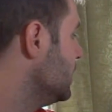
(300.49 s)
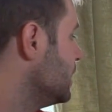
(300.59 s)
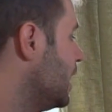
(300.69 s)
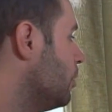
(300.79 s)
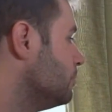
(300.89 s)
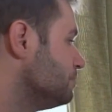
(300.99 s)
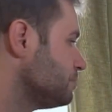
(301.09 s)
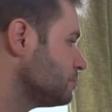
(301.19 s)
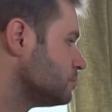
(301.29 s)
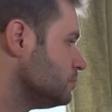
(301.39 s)
Now,
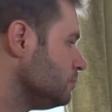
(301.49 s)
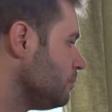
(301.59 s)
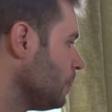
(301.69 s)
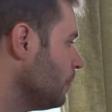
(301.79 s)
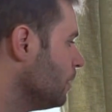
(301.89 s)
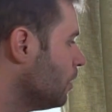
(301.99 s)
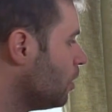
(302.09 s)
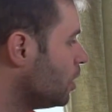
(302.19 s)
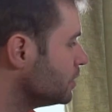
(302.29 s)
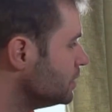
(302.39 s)

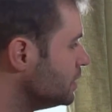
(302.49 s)
on